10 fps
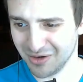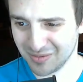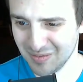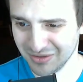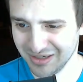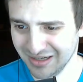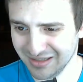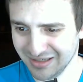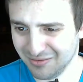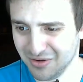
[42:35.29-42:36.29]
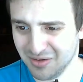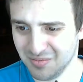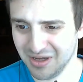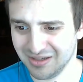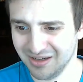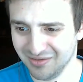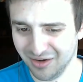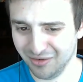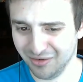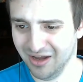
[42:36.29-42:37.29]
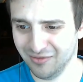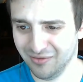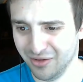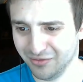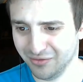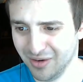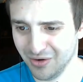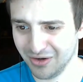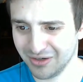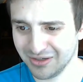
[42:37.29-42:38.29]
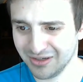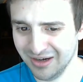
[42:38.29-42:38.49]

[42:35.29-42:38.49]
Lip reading: people say is like one of the best out of all the frameworks.